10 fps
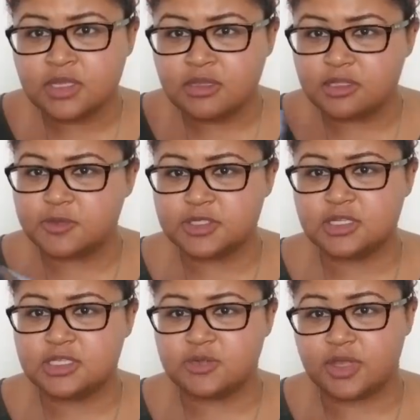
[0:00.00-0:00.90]
This person
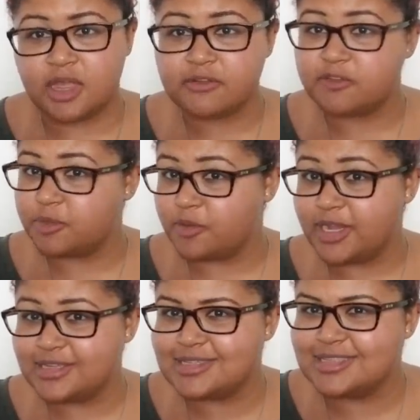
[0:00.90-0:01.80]
needs to recover from their
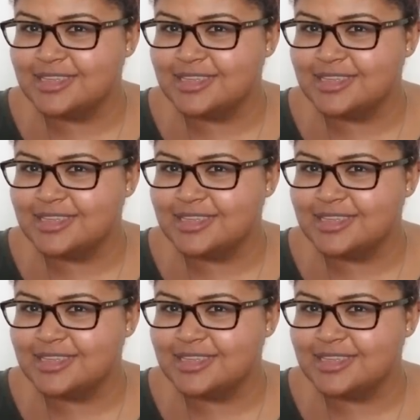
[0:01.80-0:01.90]
race.